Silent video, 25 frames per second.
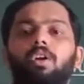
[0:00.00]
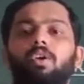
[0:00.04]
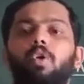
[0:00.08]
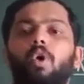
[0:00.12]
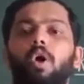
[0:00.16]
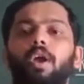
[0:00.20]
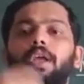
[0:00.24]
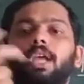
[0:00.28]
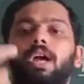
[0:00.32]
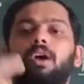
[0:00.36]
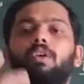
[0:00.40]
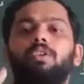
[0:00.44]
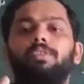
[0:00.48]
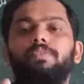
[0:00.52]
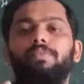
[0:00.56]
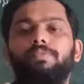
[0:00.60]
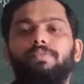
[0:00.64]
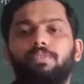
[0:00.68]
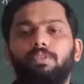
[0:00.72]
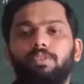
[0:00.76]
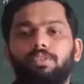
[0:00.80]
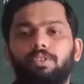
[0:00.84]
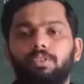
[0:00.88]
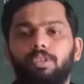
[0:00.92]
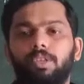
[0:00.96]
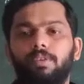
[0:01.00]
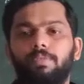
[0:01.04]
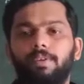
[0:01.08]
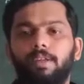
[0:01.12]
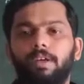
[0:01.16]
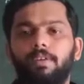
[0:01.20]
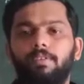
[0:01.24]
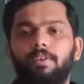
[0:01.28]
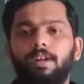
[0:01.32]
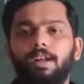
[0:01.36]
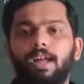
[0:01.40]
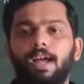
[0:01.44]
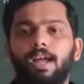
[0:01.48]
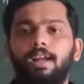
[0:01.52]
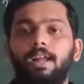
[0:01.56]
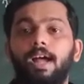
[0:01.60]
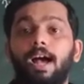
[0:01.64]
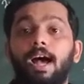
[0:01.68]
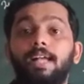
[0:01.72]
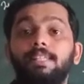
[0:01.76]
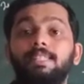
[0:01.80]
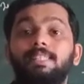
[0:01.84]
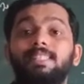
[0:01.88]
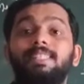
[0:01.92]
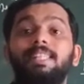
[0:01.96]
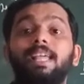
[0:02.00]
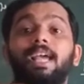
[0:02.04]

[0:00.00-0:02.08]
going out to the flower, and as